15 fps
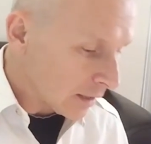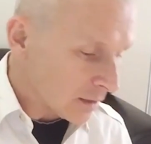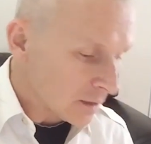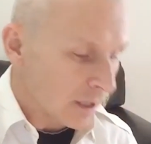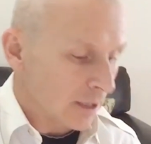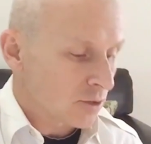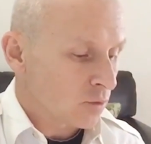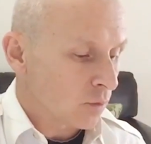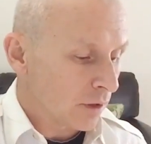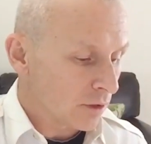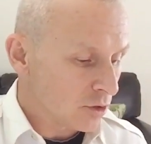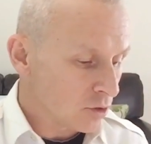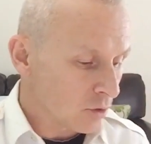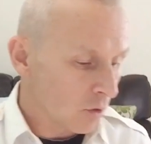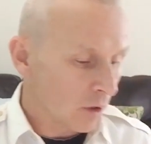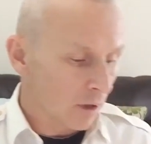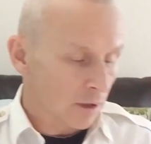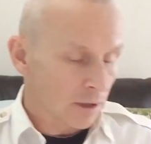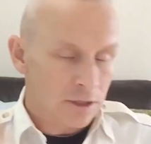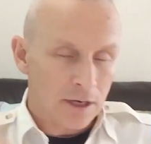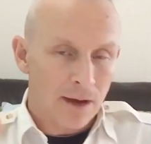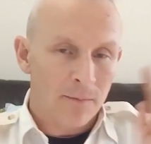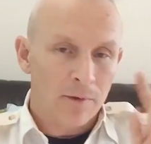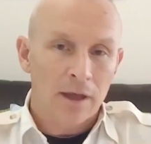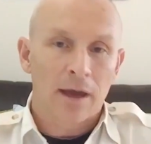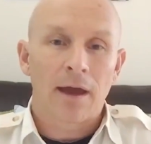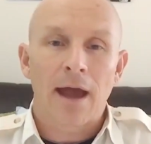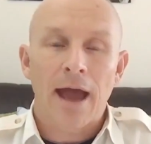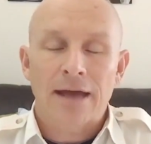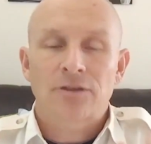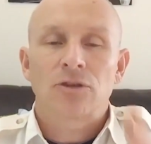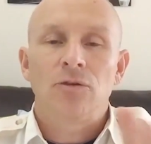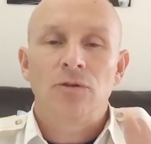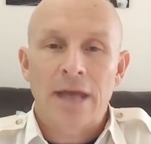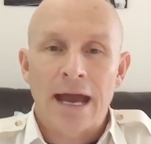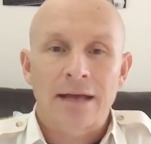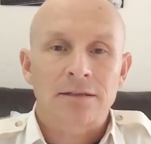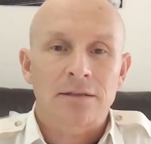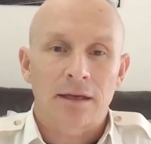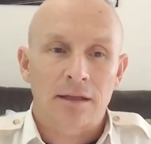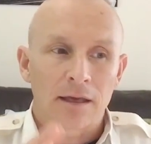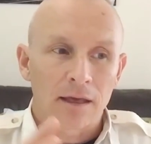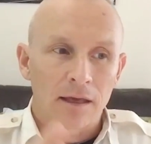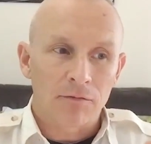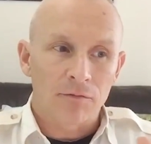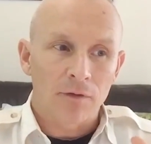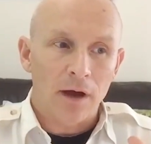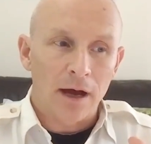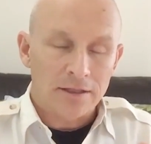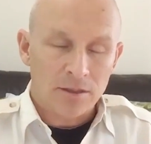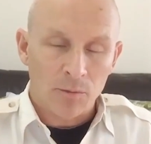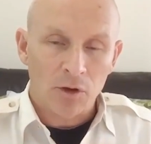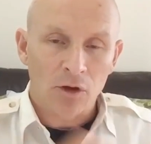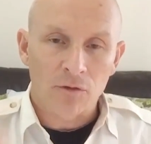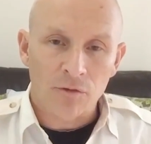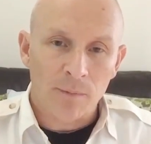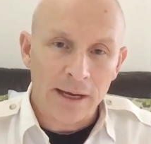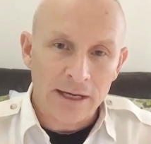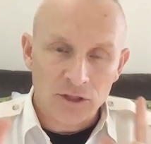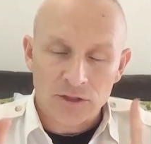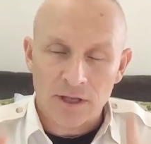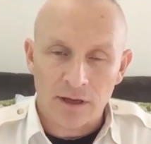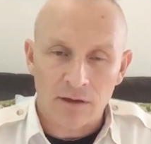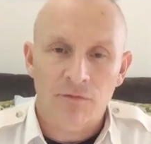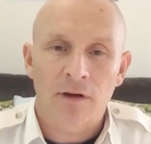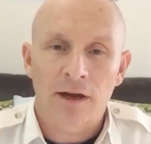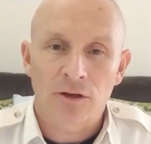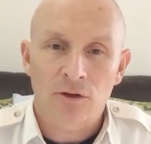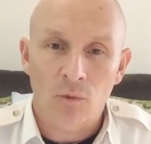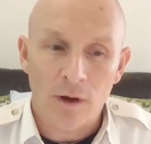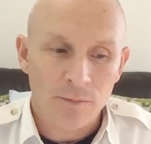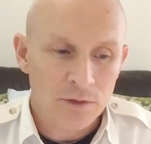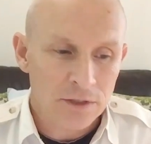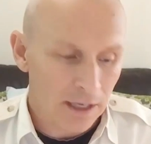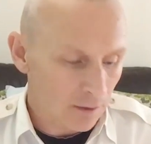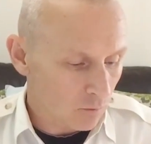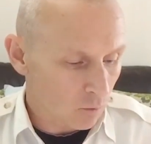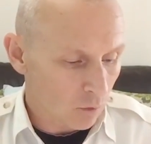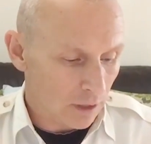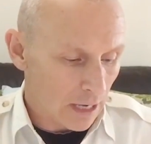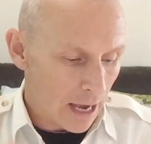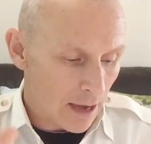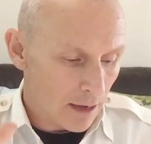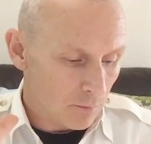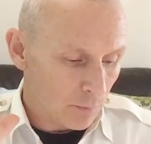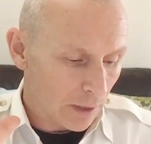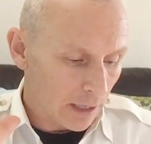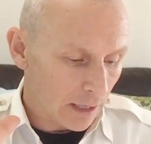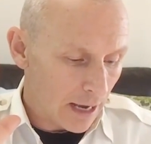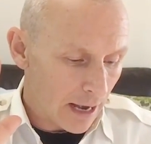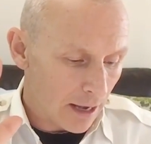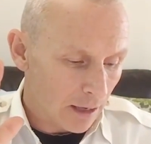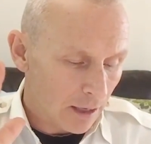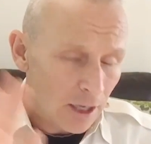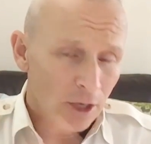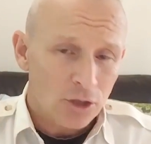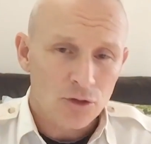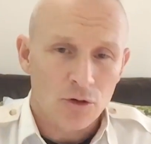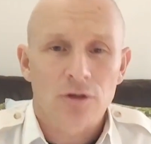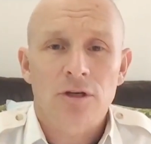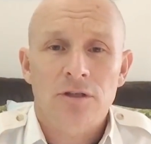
touch with George, I'm going to ask you next, like to give some of your information so they can find your website and whatnot. But George is